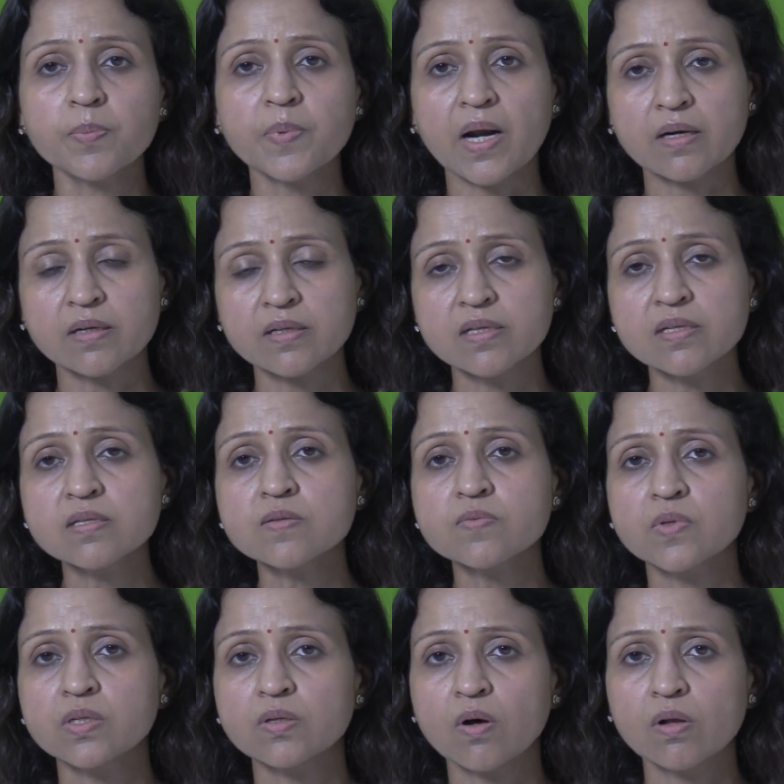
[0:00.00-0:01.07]
practice
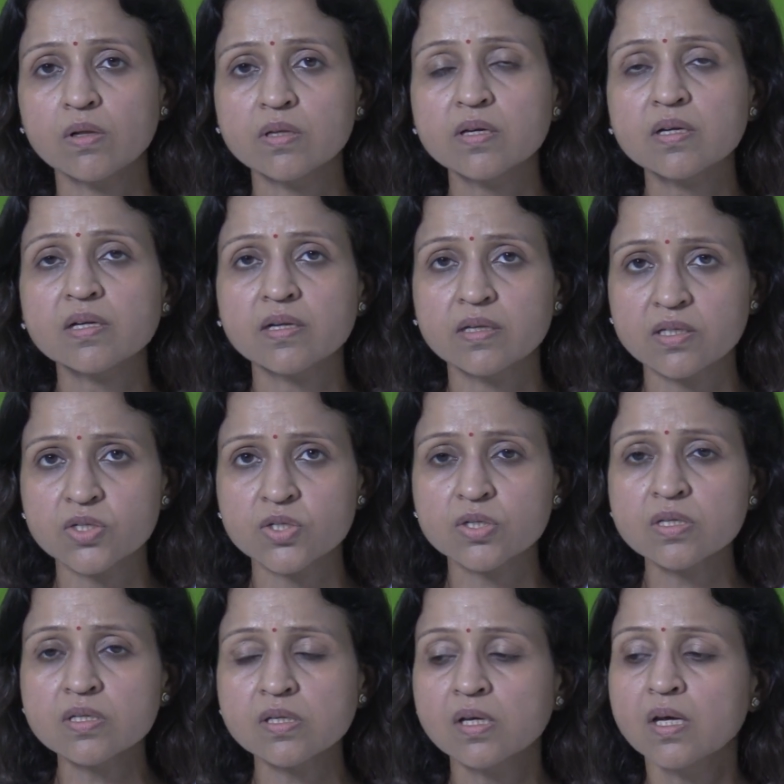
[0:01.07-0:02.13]
with all the
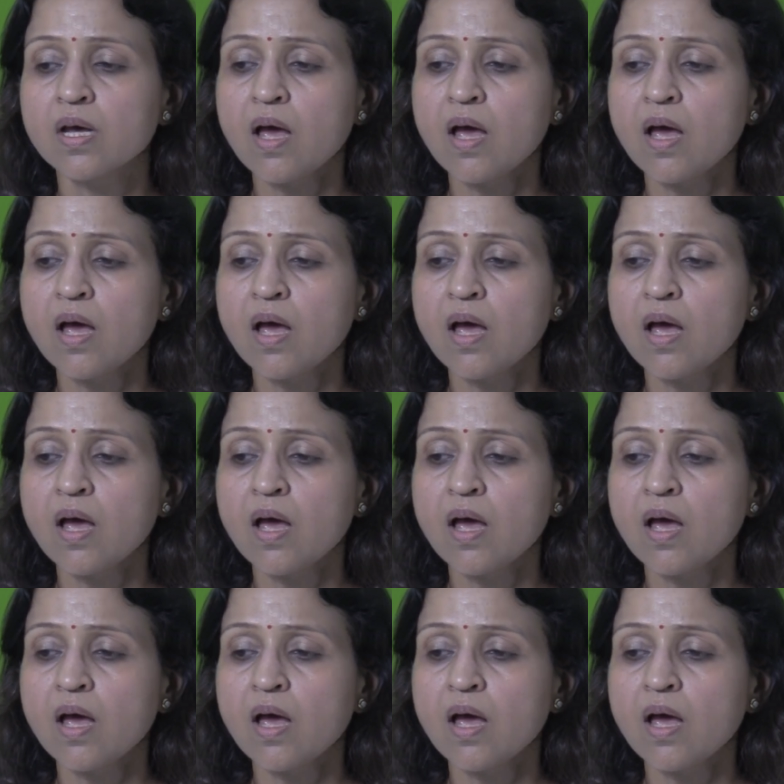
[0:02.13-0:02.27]
clinicians,